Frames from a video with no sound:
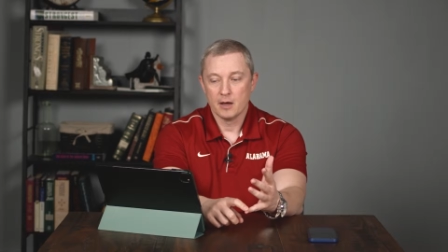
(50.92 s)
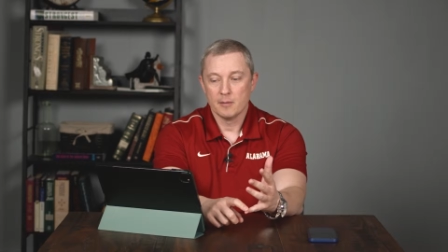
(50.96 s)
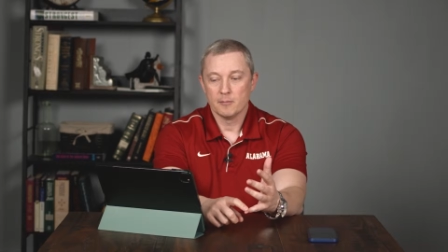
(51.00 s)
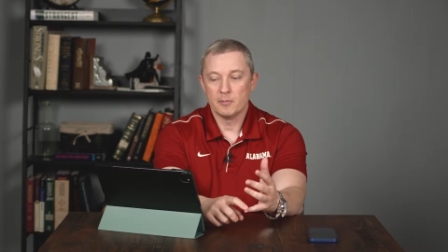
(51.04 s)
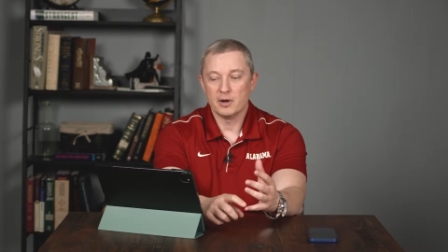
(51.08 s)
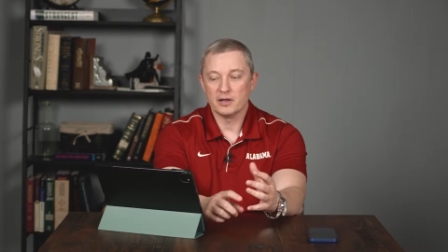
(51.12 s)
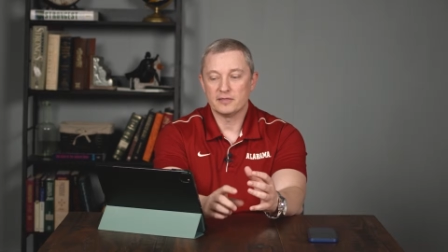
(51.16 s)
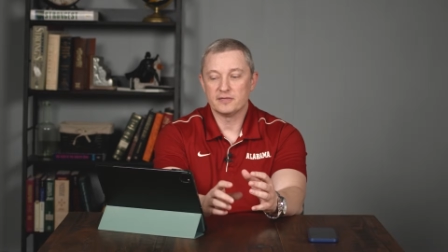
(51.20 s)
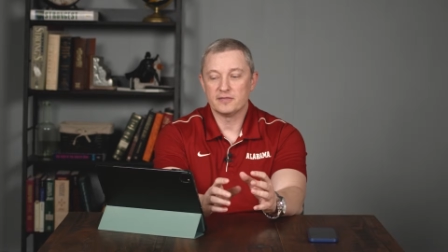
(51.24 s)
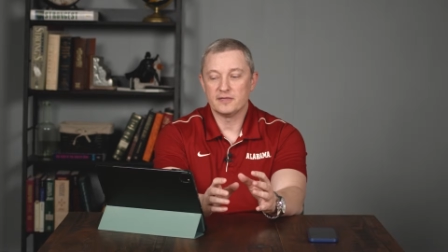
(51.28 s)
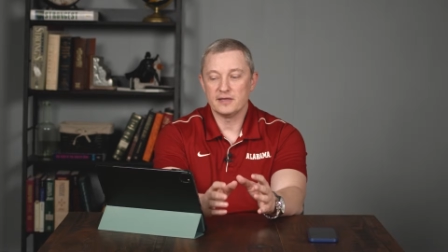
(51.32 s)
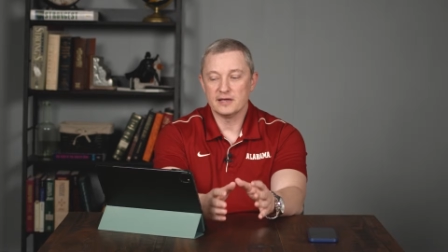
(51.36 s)

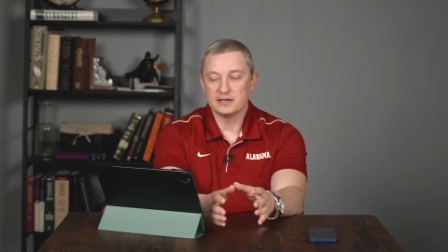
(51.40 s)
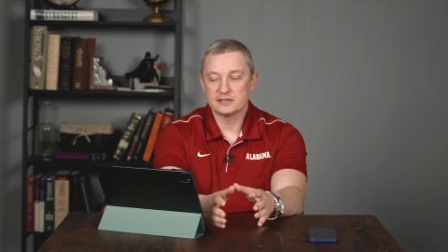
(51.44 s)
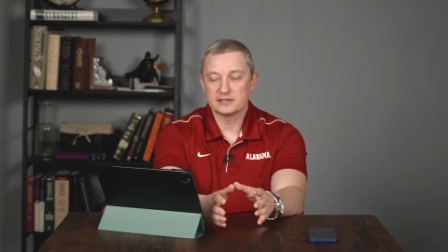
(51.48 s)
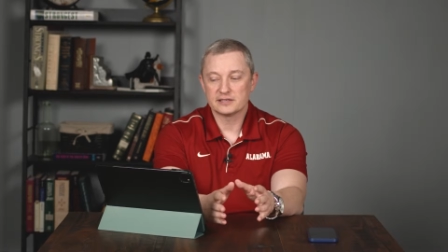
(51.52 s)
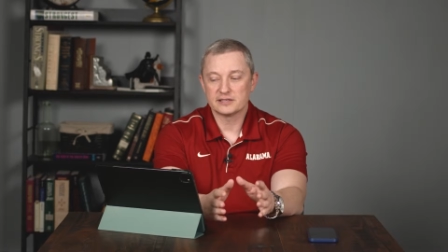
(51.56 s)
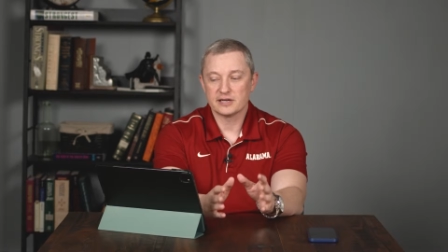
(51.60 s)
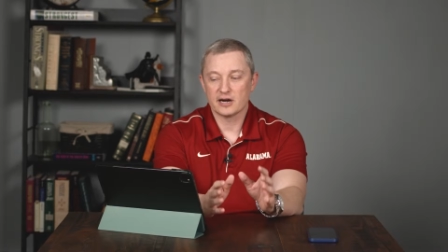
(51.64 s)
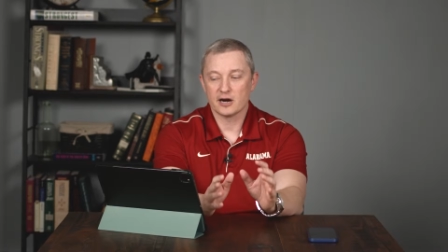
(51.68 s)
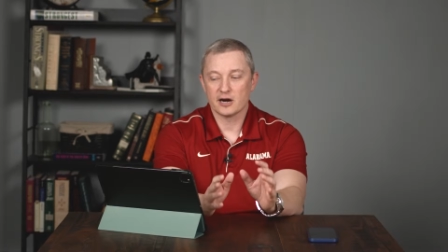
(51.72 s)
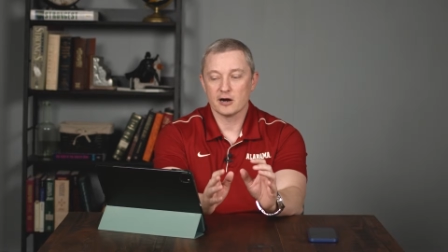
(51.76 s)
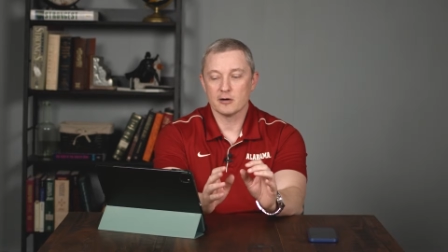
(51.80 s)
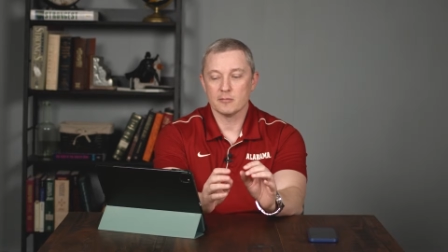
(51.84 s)
But this
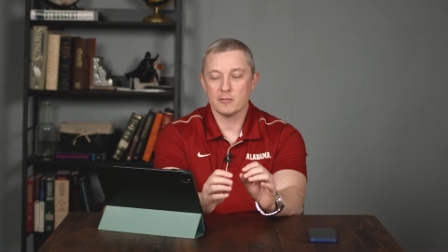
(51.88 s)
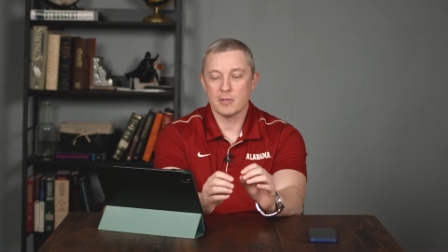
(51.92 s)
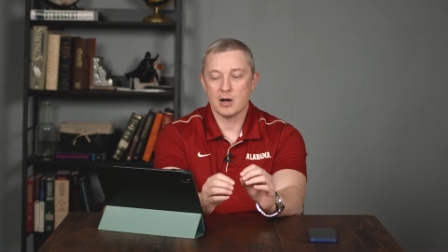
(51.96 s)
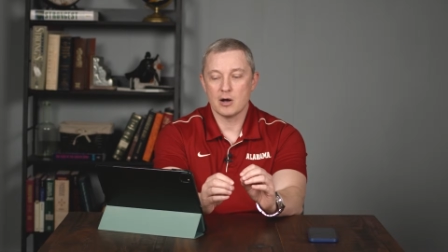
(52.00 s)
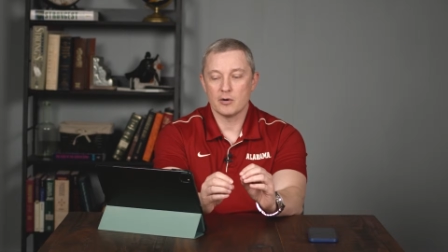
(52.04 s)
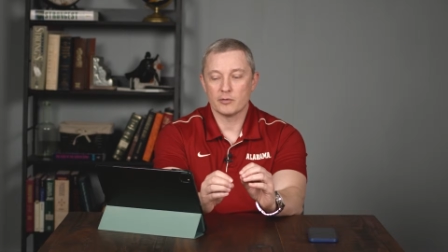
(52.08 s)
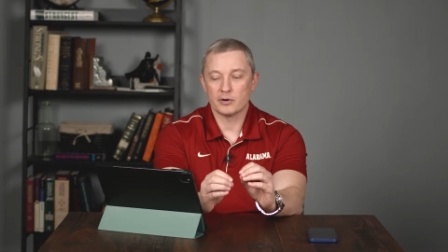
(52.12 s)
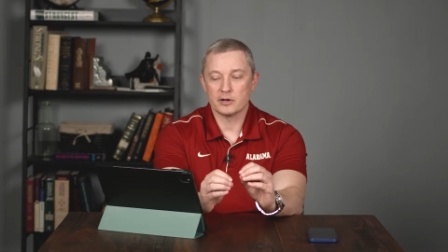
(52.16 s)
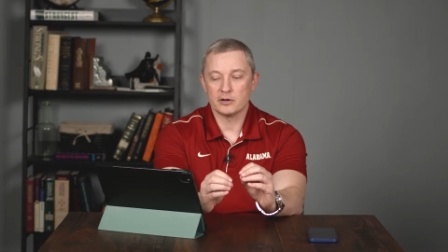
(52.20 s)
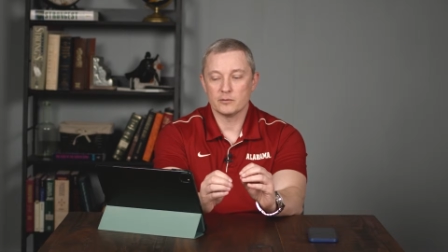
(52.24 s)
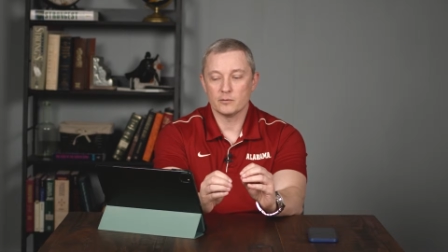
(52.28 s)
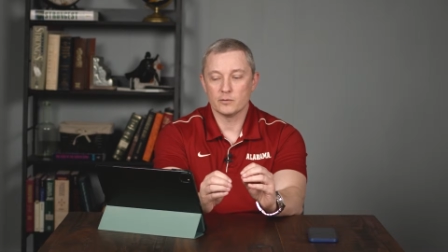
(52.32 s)

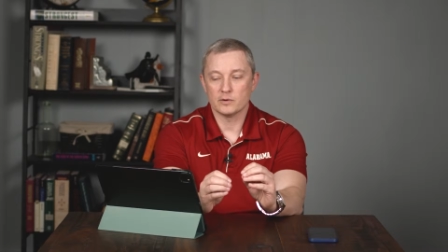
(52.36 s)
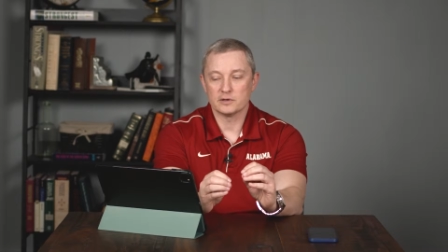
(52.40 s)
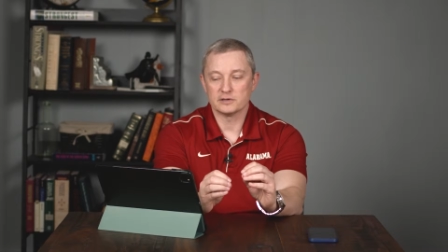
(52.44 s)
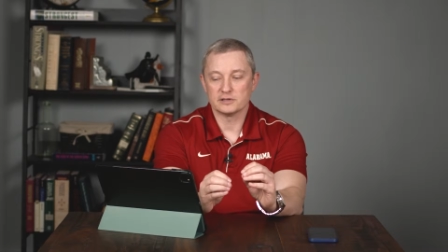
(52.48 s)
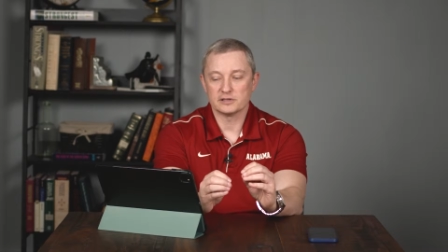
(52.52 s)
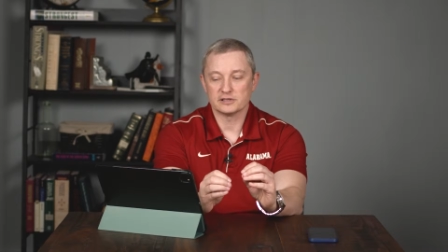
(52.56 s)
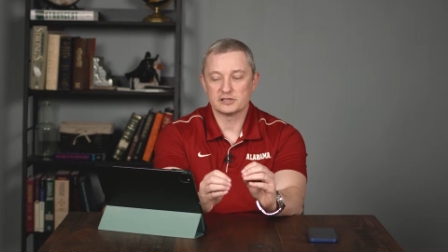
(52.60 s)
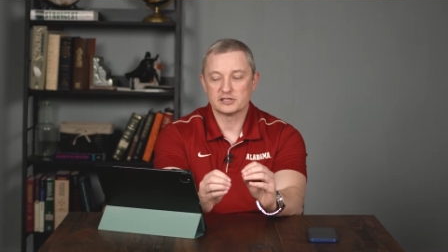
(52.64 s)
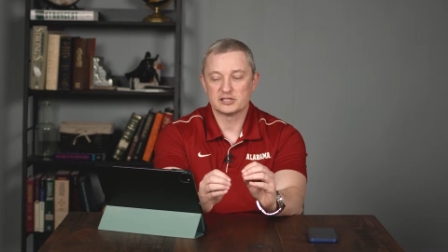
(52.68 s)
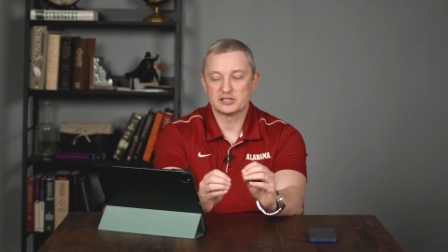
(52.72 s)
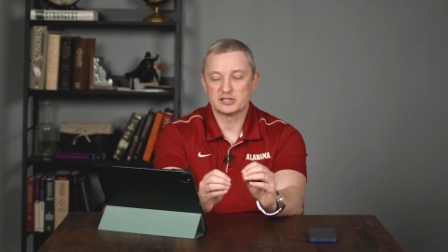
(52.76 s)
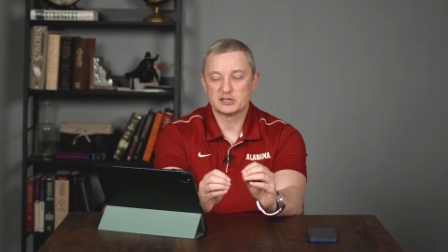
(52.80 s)
ceremony
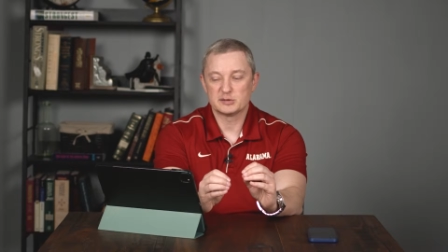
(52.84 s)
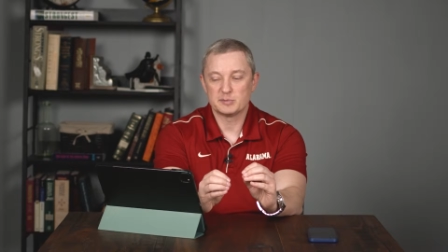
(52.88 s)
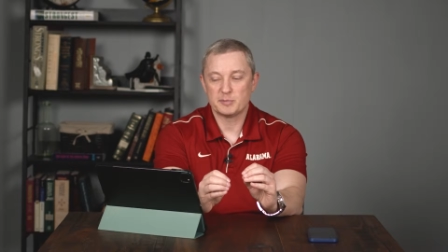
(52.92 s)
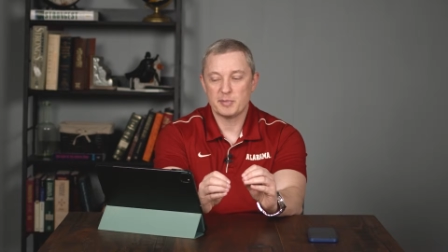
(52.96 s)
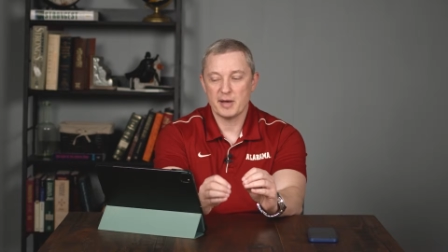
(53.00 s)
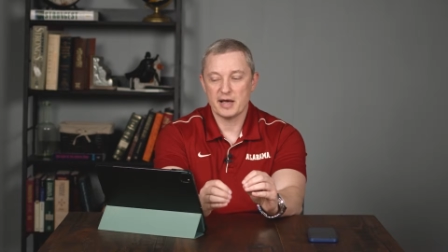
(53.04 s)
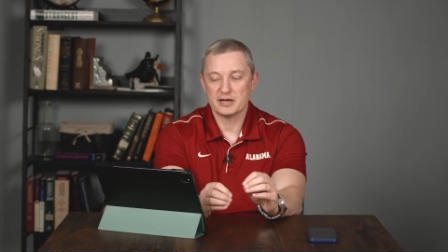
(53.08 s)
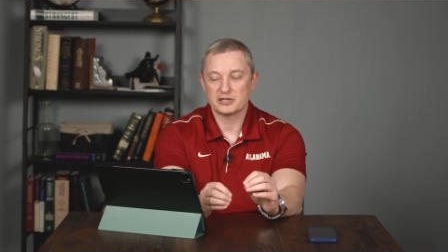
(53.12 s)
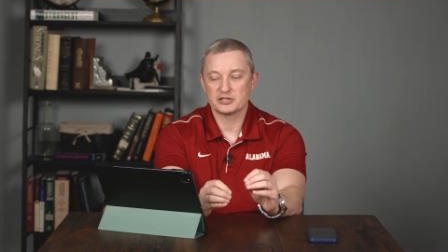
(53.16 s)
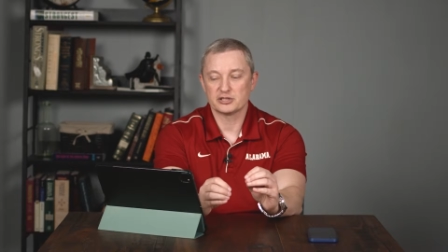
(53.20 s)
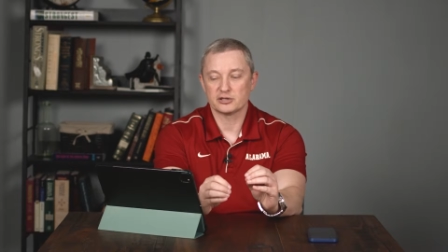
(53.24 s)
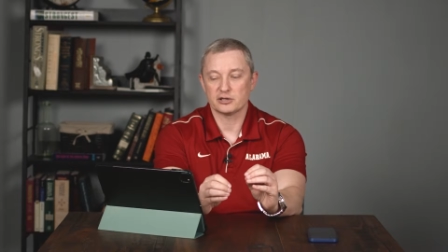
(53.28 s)
was
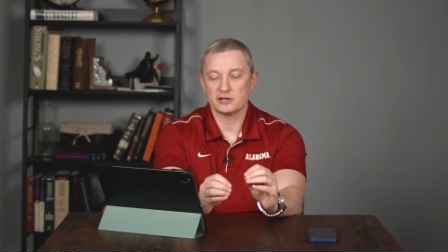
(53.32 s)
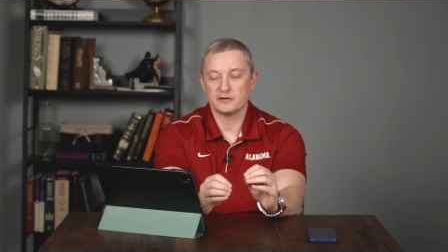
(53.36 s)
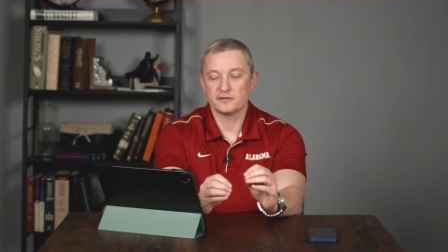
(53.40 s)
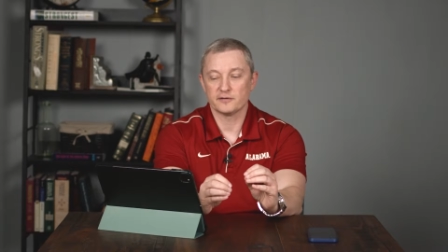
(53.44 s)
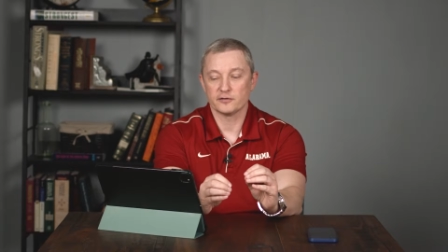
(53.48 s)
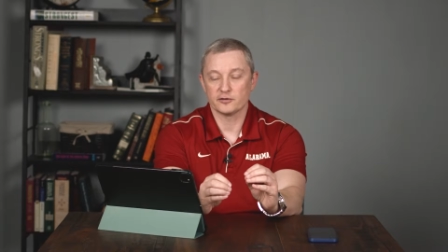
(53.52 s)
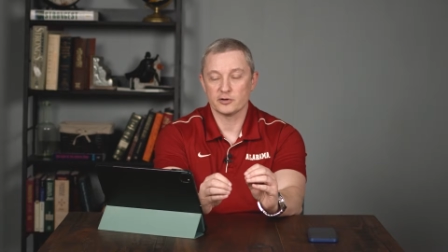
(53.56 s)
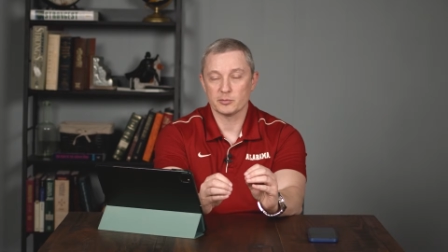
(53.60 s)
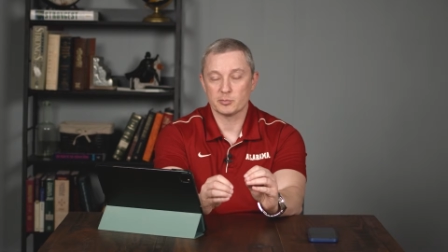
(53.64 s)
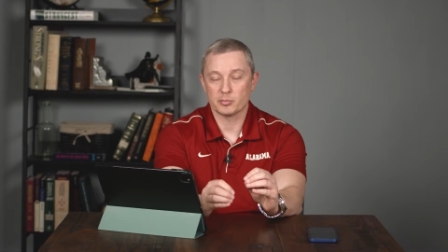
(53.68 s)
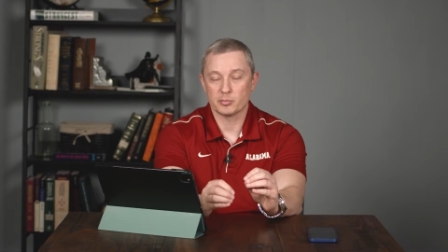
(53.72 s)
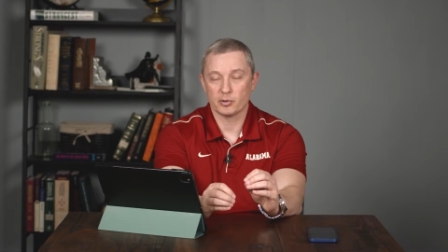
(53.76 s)
especially
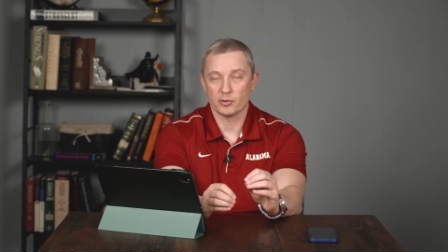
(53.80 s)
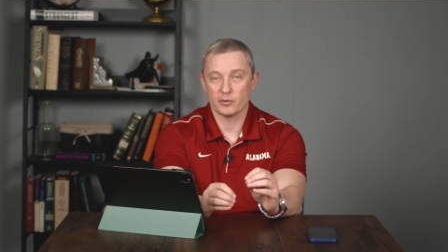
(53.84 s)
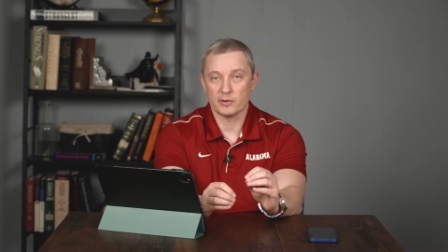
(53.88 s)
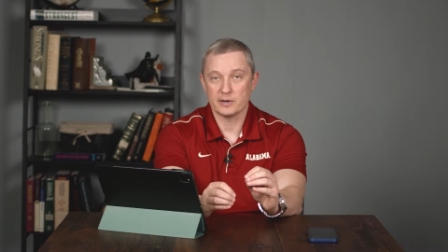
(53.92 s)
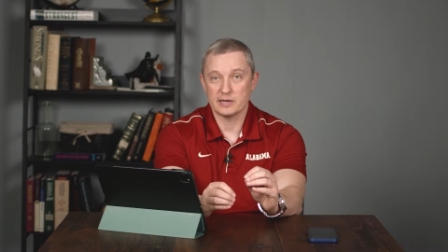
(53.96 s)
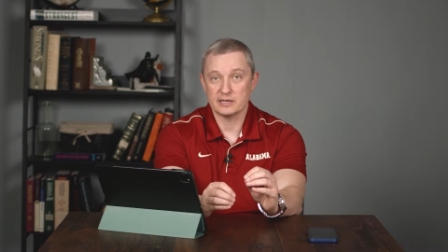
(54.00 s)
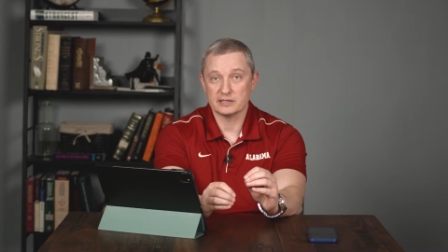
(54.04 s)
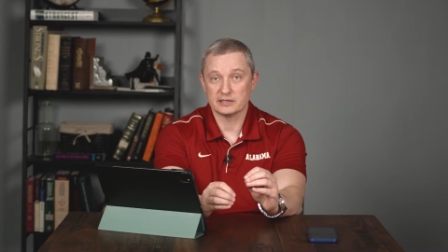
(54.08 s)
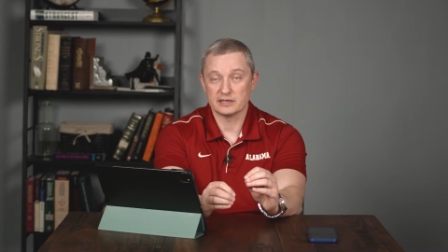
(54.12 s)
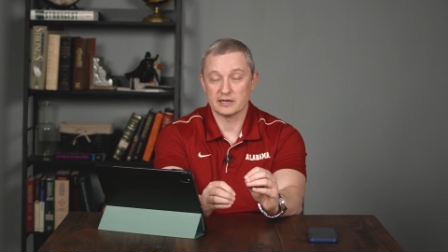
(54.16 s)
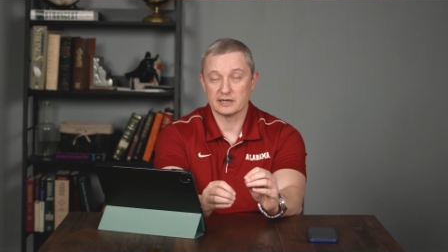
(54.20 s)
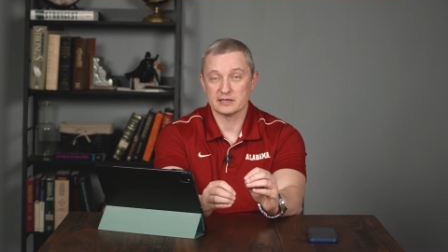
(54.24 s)
for the priests.